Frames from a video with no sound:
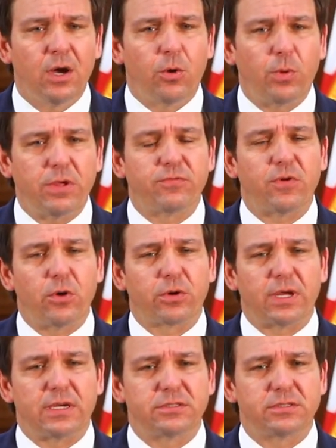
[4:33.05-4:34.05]
we
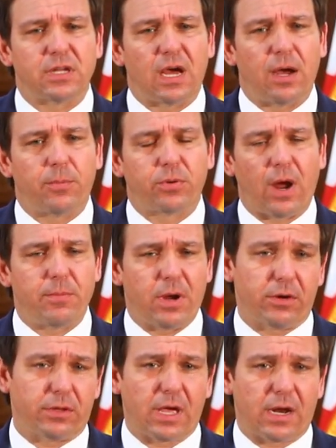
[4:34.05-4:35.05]
focused uh,
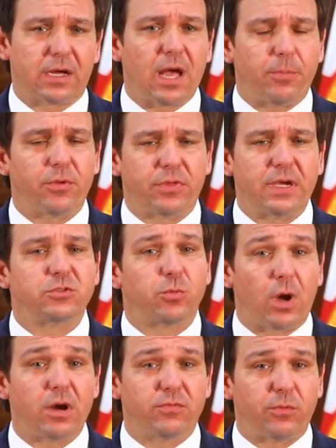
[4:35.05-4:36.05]
primarily on a couple things,
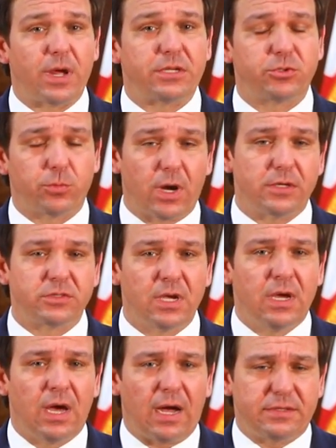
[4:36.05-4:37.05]
one of which was
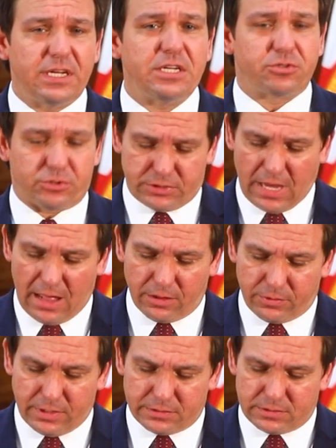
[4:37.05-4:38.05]
uh, teacher
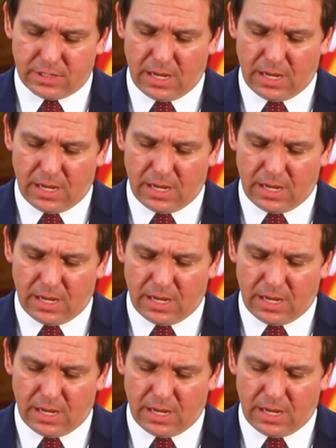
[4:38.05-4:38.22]
salaries.